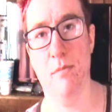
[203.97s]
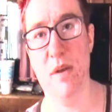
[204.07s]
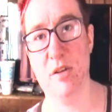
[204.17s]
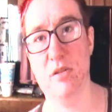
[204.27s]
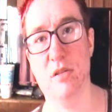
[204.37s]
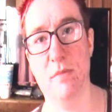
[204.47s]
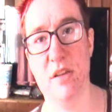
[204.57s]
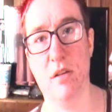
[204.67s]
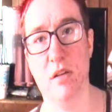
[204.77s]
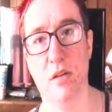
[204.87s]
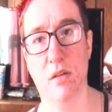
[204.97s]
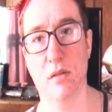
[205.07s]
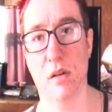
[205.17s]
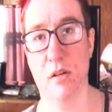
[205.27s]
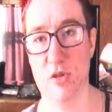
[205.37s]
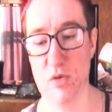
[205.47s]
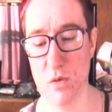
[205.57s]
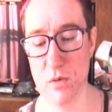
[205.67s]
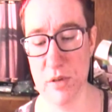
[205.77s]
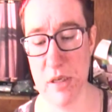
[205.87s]
metal smithing and
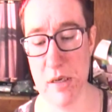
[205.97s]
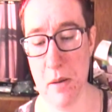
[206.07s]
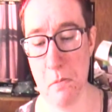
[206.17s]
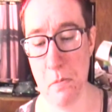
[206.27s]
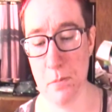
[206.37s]
jewelry,